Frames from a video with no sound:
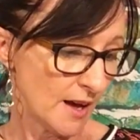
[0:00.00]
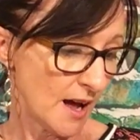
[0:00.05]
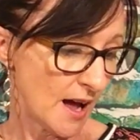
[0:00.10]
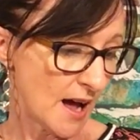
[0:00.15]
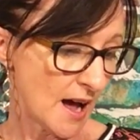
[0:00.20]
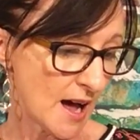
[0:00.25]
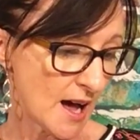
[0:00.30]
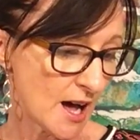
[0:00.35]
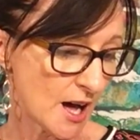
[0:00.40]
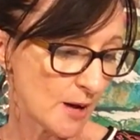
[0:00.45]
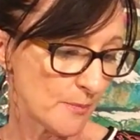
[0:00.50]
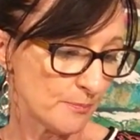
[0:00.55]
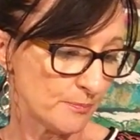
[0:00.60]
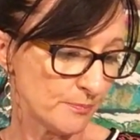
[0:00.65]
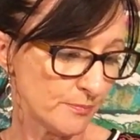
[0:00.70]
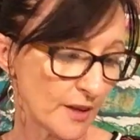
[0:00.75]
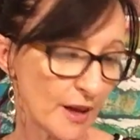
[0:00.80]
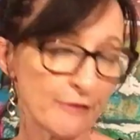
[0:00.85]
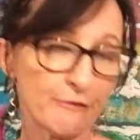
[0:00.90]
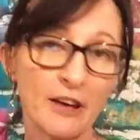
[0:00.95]

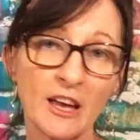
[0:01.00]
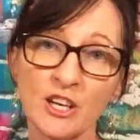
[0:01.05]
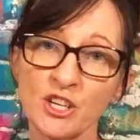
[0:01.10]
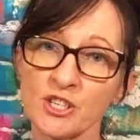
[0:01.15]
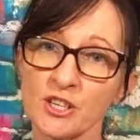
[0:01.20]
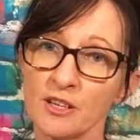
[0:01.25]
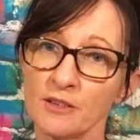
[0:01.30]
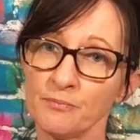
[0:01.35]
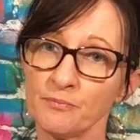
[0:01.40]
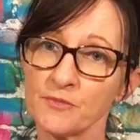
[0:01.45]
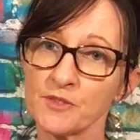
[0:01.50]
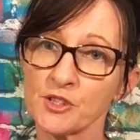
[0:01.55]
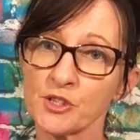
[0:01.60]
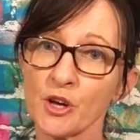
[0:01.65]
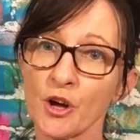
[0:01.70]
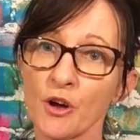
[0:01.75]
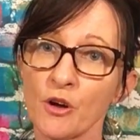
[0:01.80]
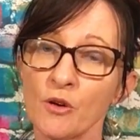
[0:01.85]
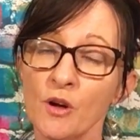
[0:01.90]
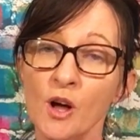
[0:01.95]
Affection.
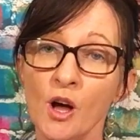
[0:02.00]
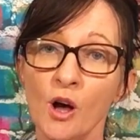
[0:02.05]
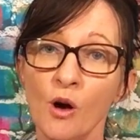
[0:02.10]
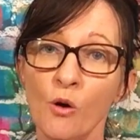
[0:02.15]
So